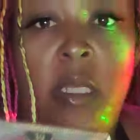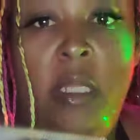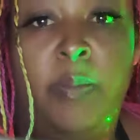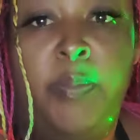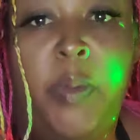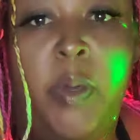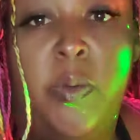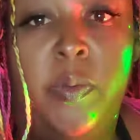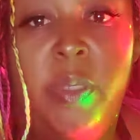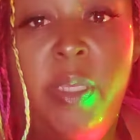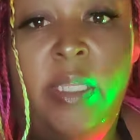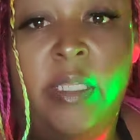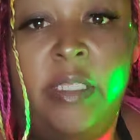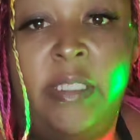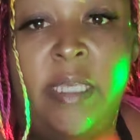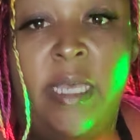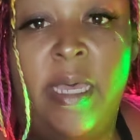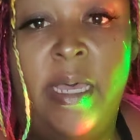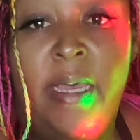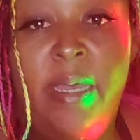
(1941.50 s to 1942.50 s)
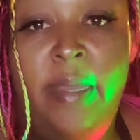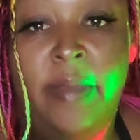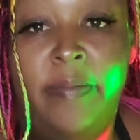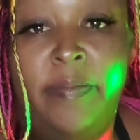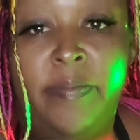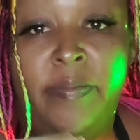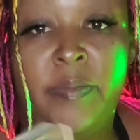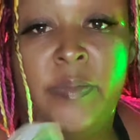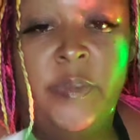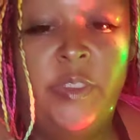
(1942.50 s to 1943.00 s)
and pumpkin
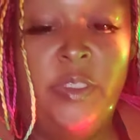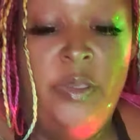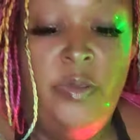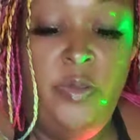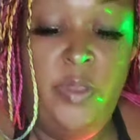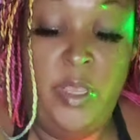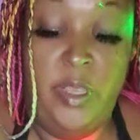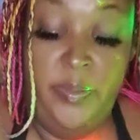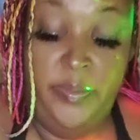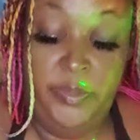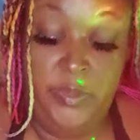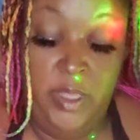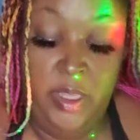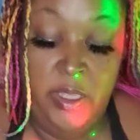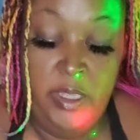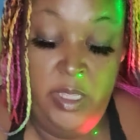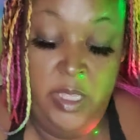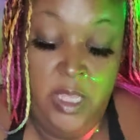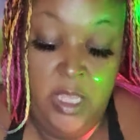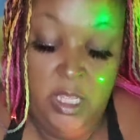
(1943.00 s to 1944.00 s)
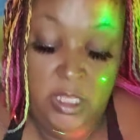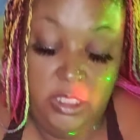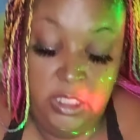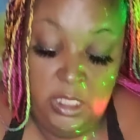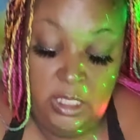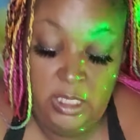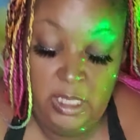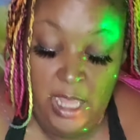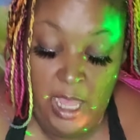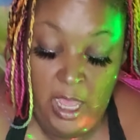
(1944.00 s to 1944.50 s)
time. So in, in,
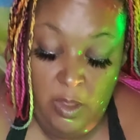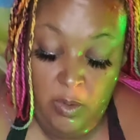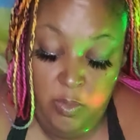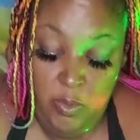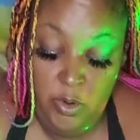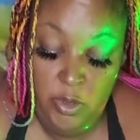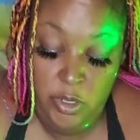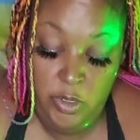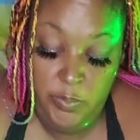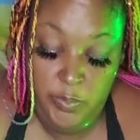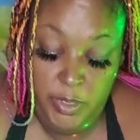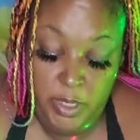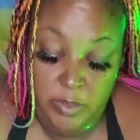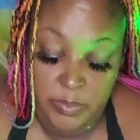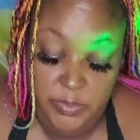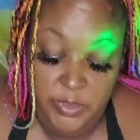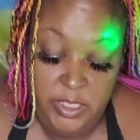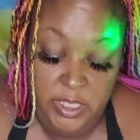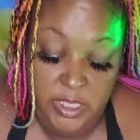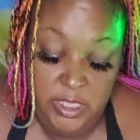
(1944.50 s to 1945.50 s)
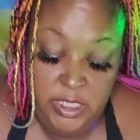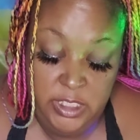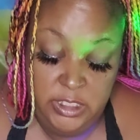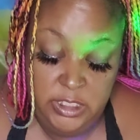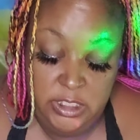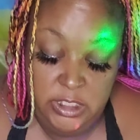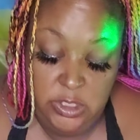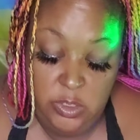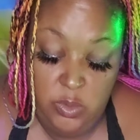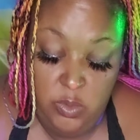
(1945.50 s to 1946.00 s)
the clockwork pumpkin,
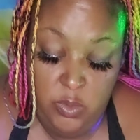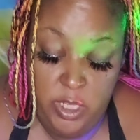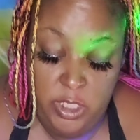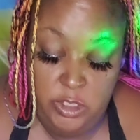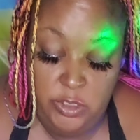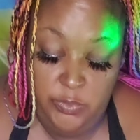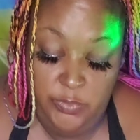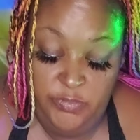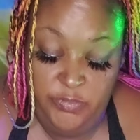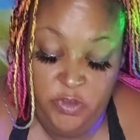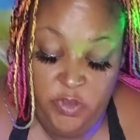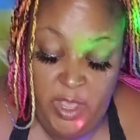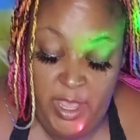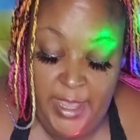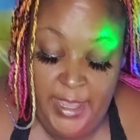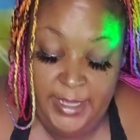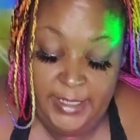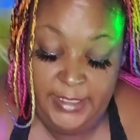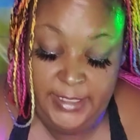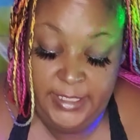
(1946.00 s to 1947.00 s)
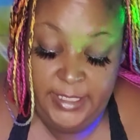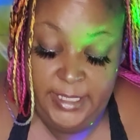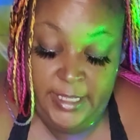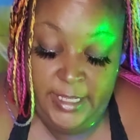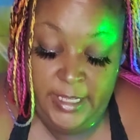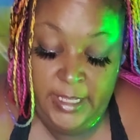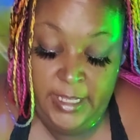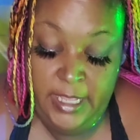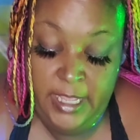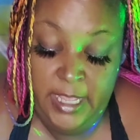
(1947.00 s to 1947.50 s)
this is a wonderful
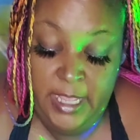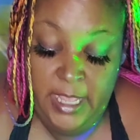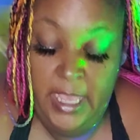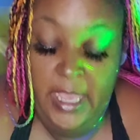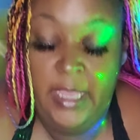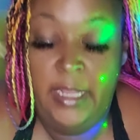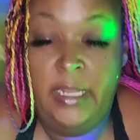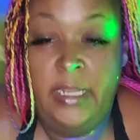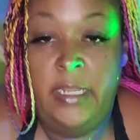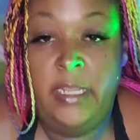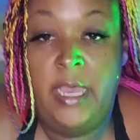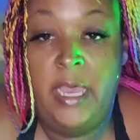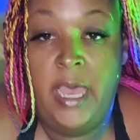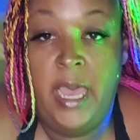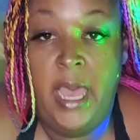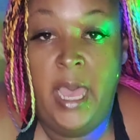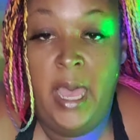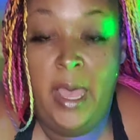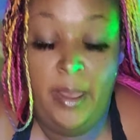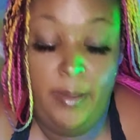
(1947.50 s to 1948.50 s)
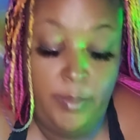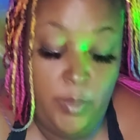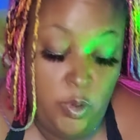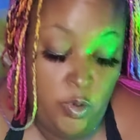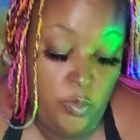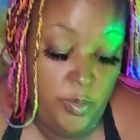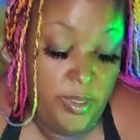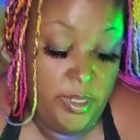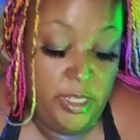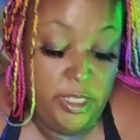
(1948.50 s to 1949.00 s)
idea and an aha
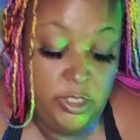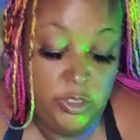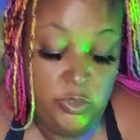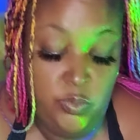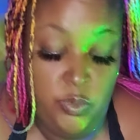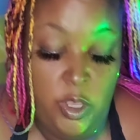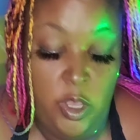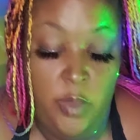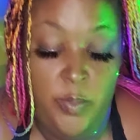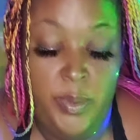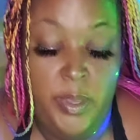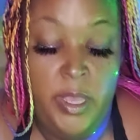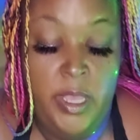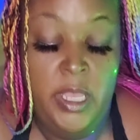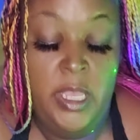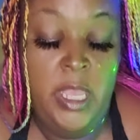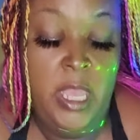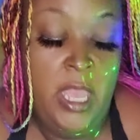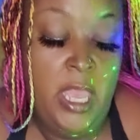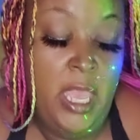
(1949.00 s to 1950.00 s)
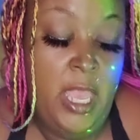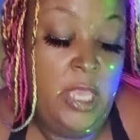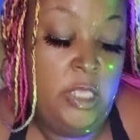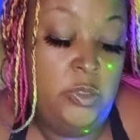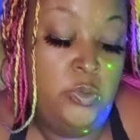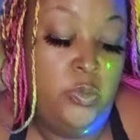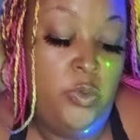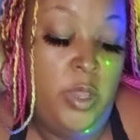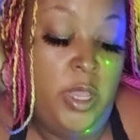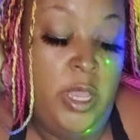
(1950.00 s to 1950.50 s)
moment as well. But
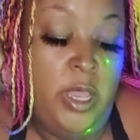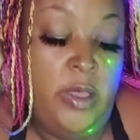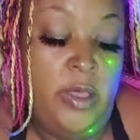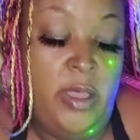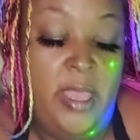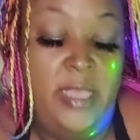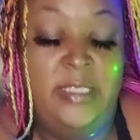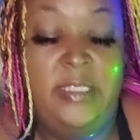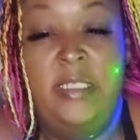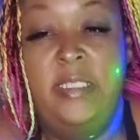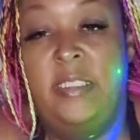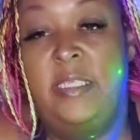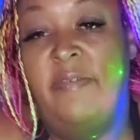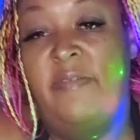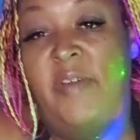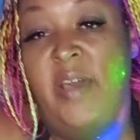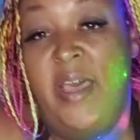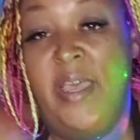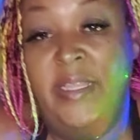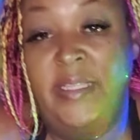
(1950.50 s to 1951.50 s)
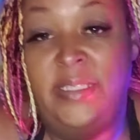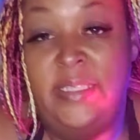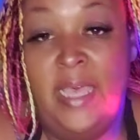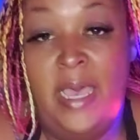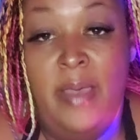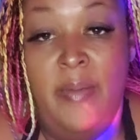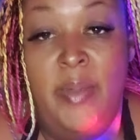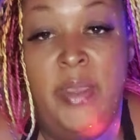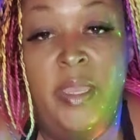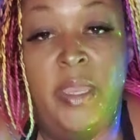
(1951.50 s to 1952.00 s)
as well as in divine
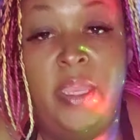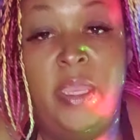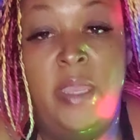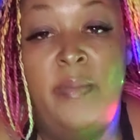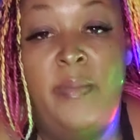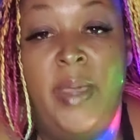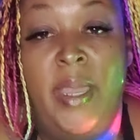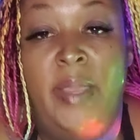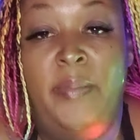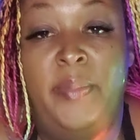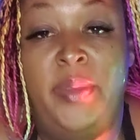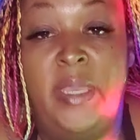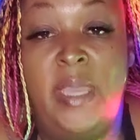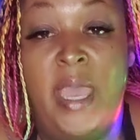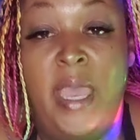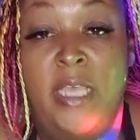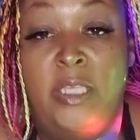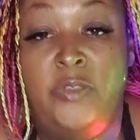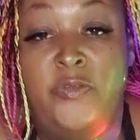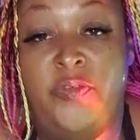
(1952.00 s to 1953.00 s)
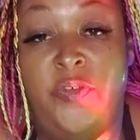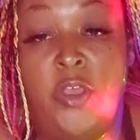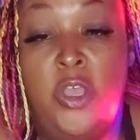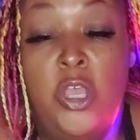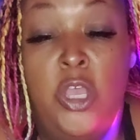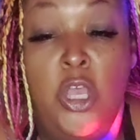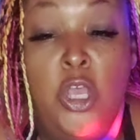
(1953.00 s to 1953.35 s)
timing, it might be as